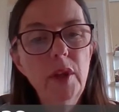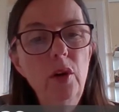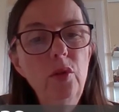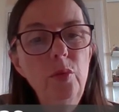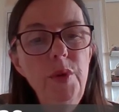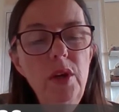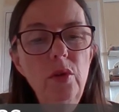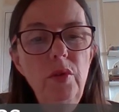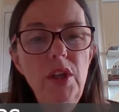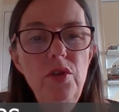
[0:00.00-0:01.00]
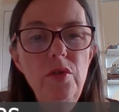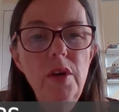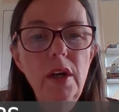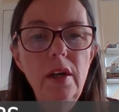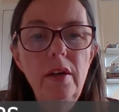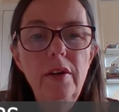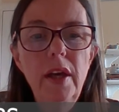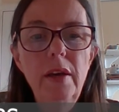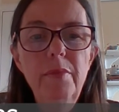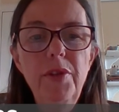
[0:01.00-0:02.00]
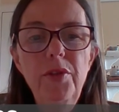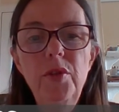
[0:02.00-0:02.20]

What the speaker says: although we only knew her through